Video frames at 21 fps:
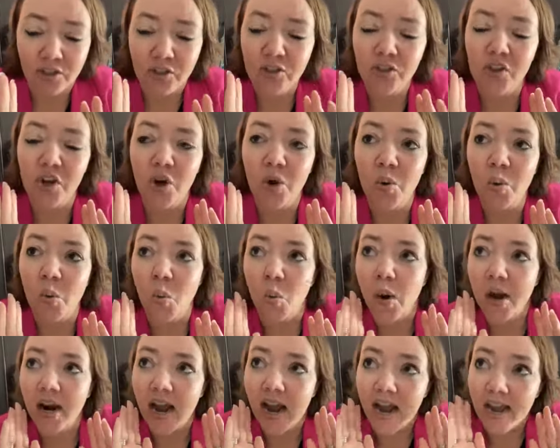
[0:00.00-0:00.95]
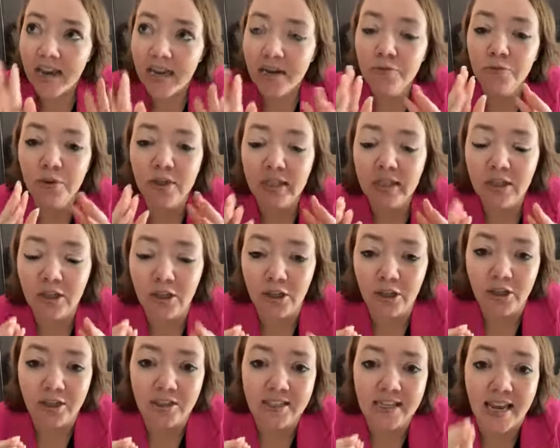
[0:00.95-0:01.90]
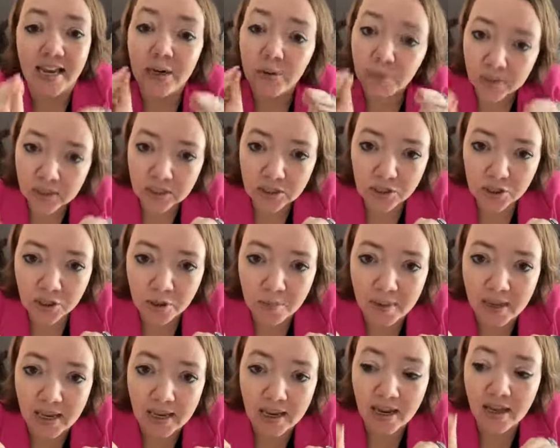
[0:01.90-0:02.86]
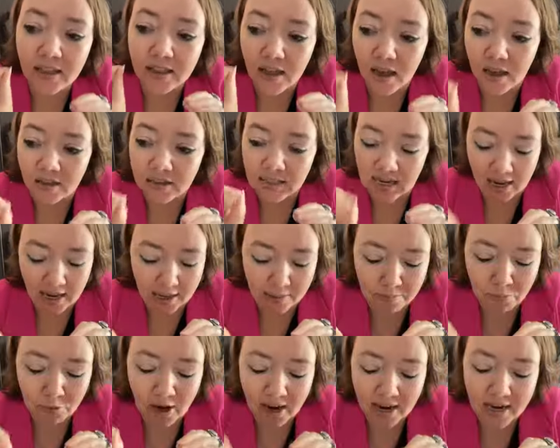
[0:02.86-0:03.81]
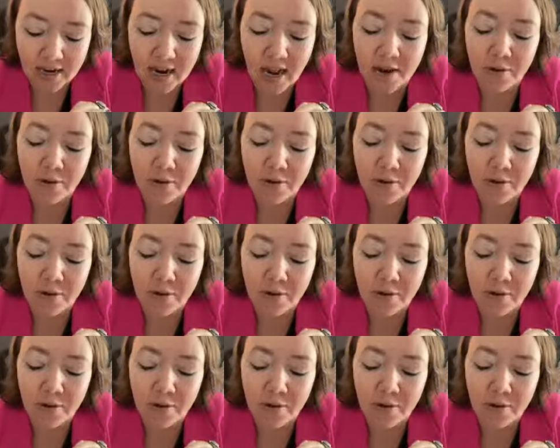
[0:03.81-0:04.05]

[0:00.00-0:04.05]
So what I have really learned, and it really took me a long time, right?